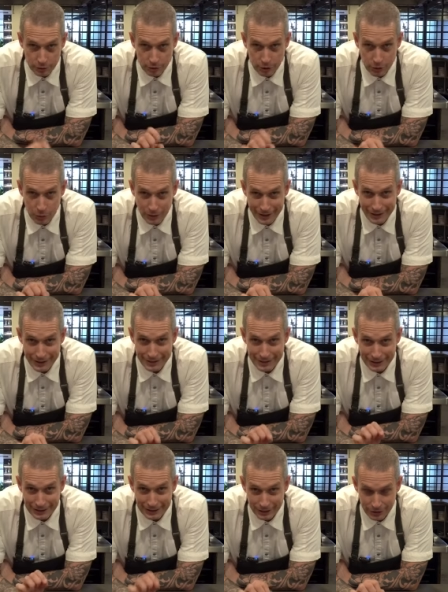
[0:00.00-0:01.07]
Do you want a
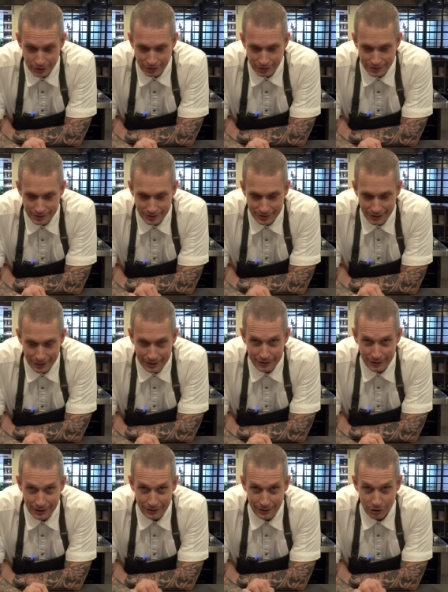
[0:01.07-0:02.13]
delicious
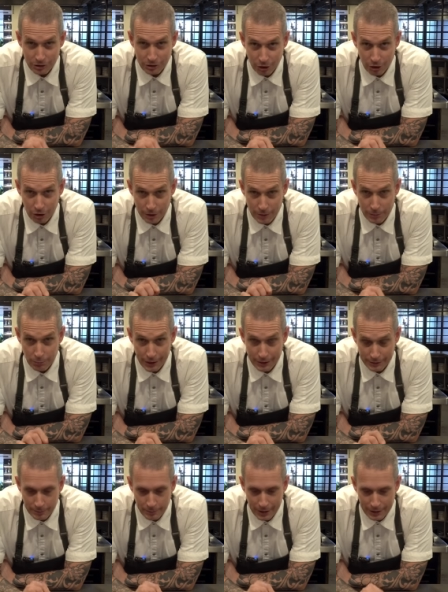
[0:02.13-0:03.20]
steak that's not going to
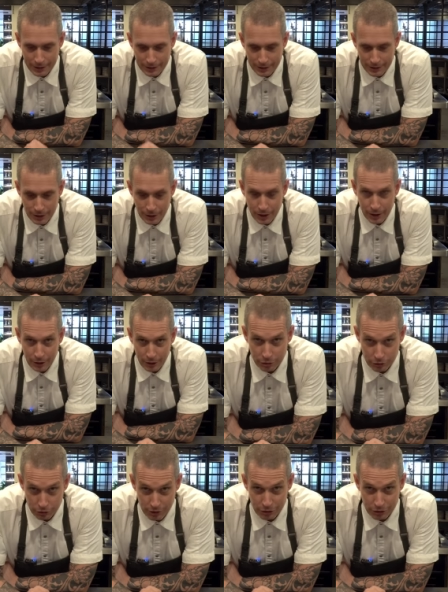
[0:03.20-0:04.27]
break the bank.
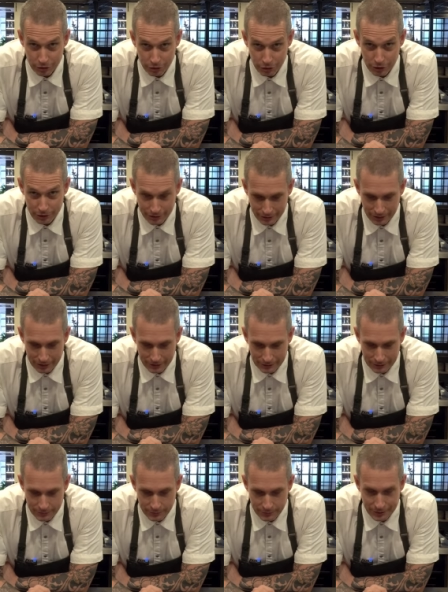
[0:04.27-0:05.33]
Try skirt
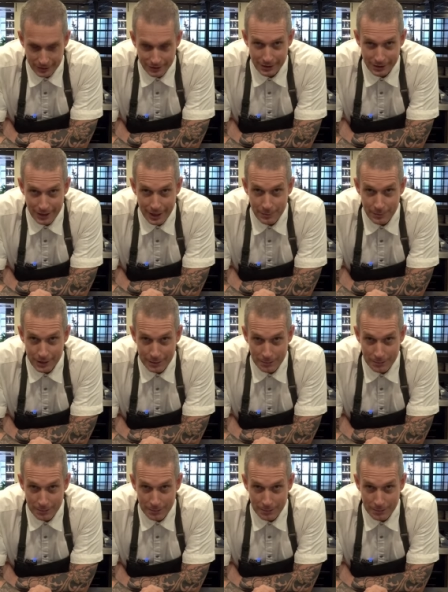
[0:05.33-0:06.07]
steak. So this is ebony